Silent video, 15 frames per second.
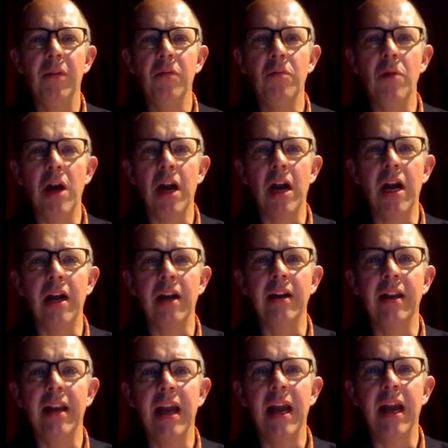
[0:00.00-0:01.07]
where
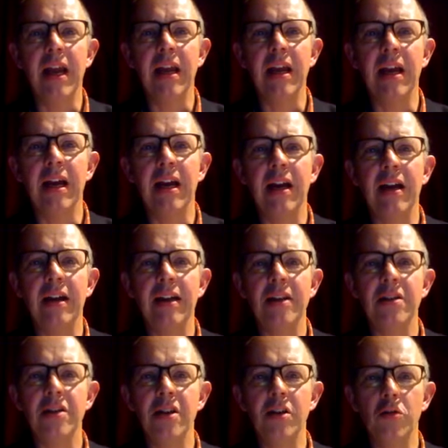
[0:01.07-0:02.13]
they
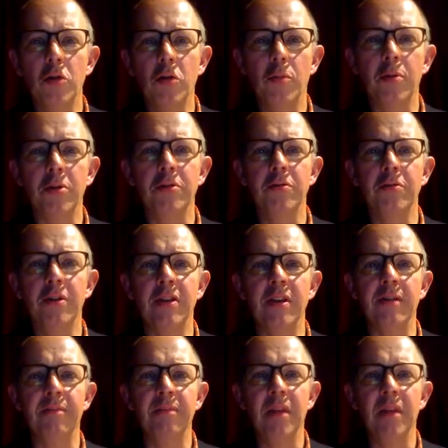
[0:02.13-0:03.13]
see a good opportunity,